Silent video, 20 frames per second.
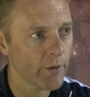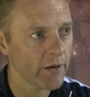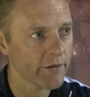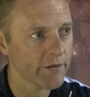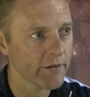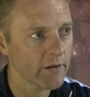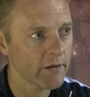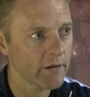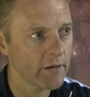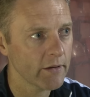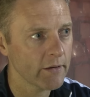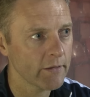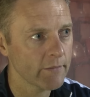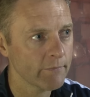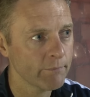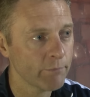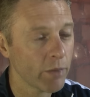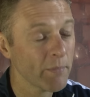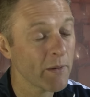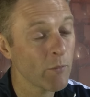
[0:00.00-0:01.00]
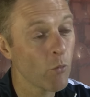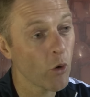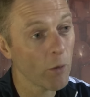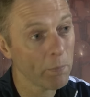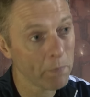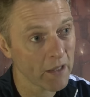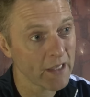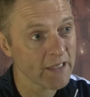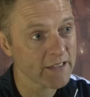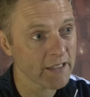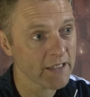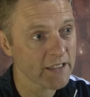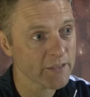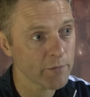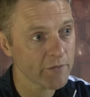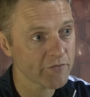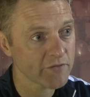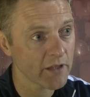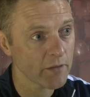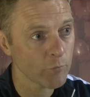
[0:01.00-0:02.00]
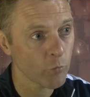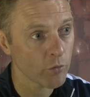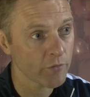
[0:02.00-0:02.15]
But probably more pleasing is we've still